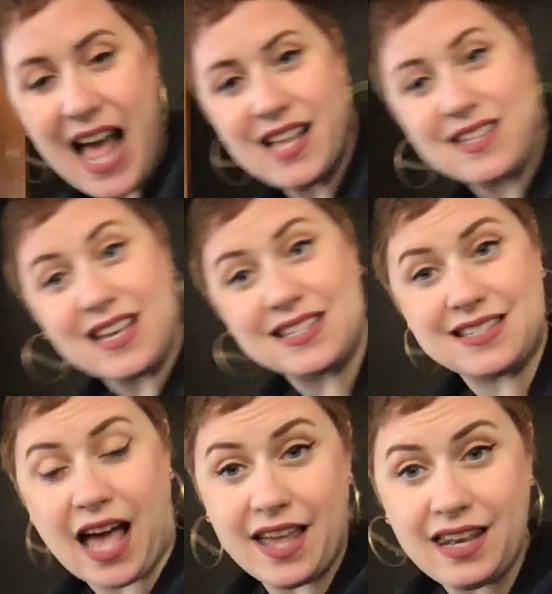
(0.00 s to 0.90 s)
has a
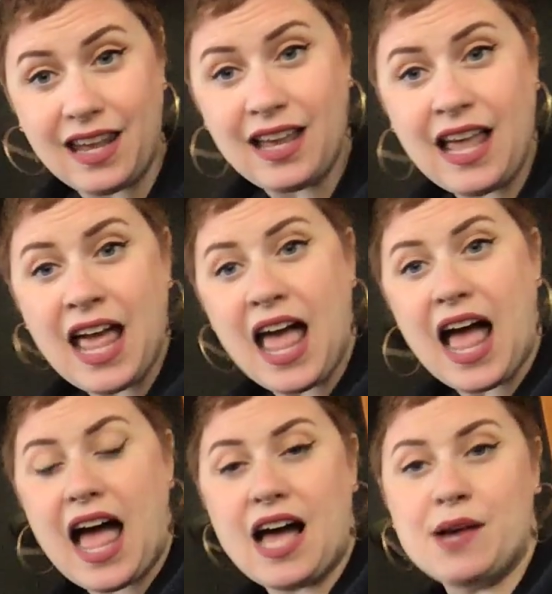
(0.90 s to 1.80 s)
son.
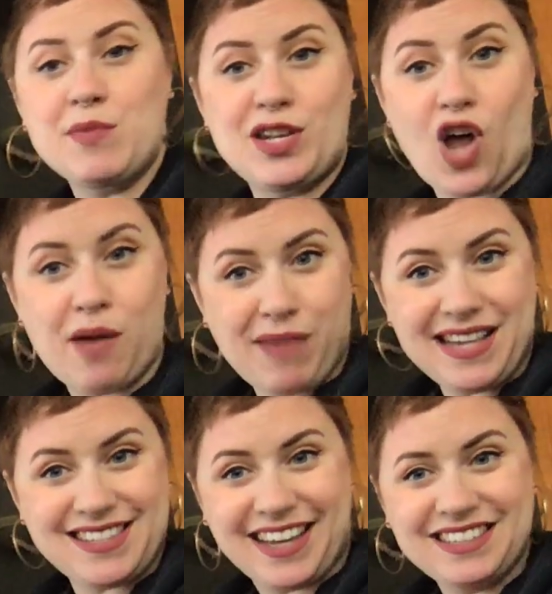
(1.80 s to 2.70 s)
Not my
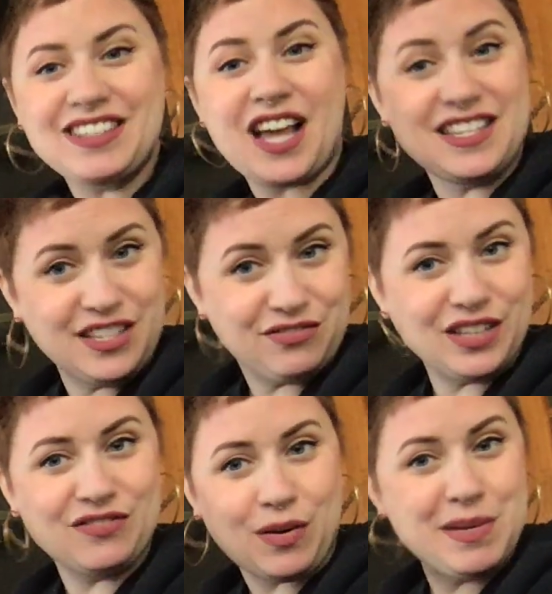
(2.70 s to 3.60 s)
son,
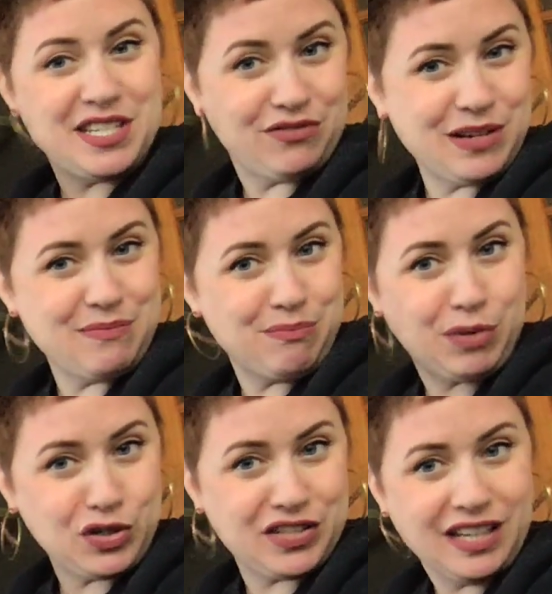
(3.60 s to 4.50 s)
from a different
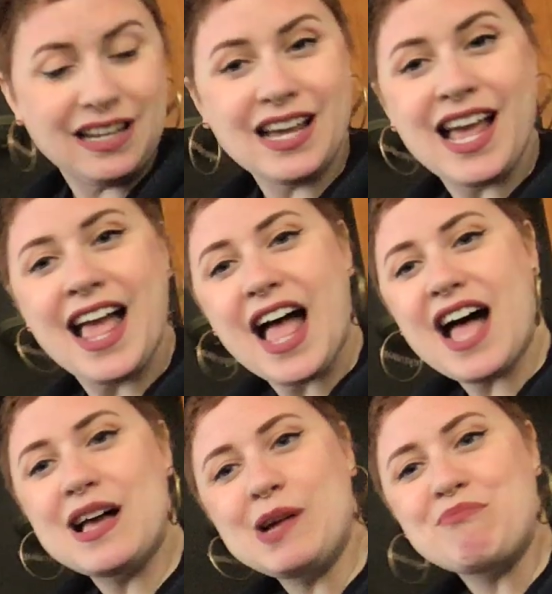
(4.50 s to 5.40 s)
person.
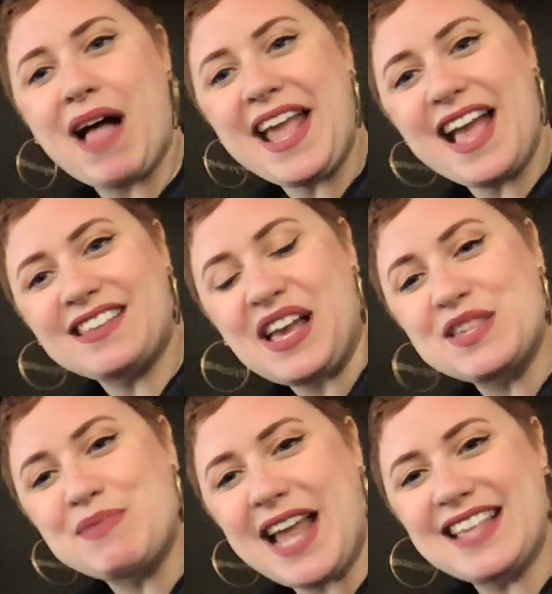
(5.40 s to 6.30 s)
My
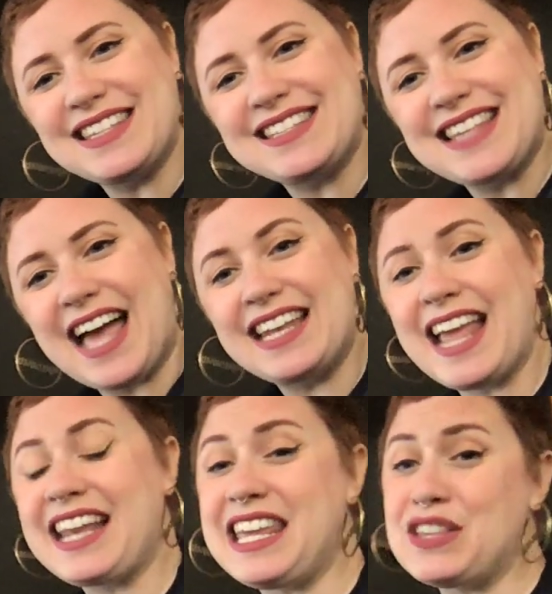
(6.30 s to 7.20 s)
ex-husband has a son,
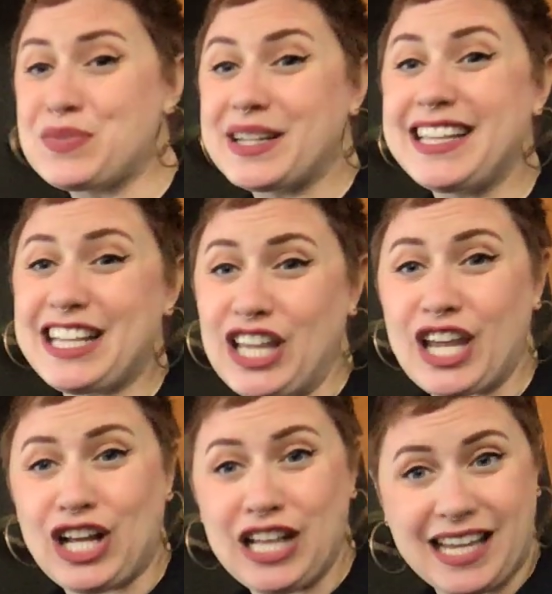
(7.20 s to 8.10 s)
and he's really
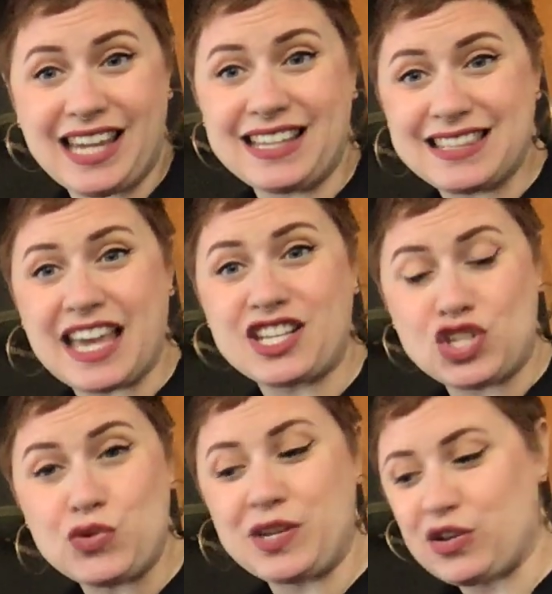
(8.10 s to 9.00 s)
little. He's like
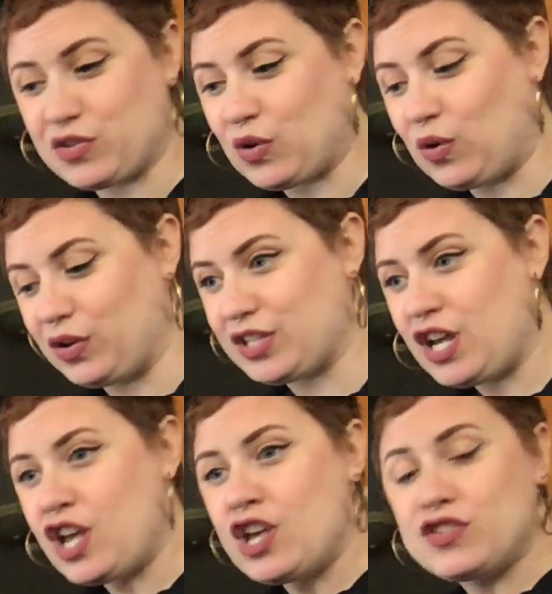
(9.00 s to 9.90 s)
2 years old.
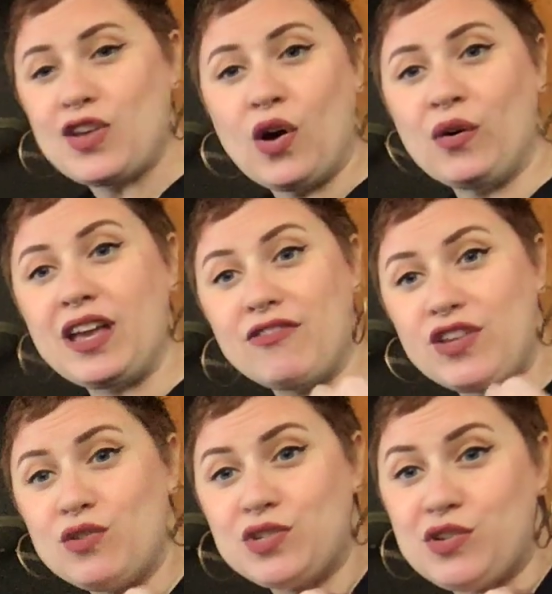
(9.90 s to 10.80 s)
So if
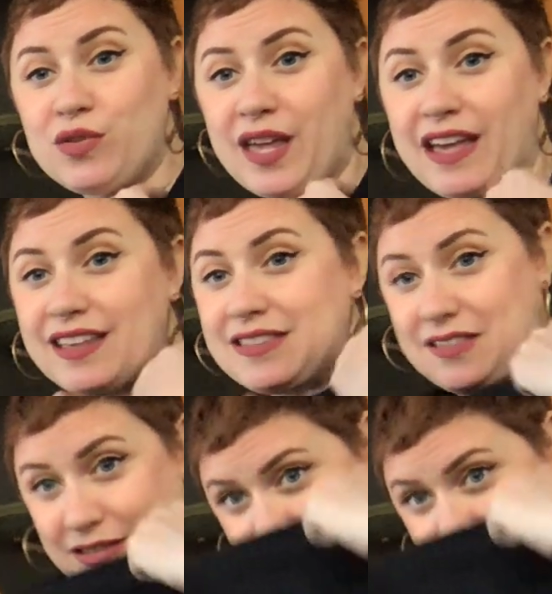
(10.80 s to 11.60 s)
you do this,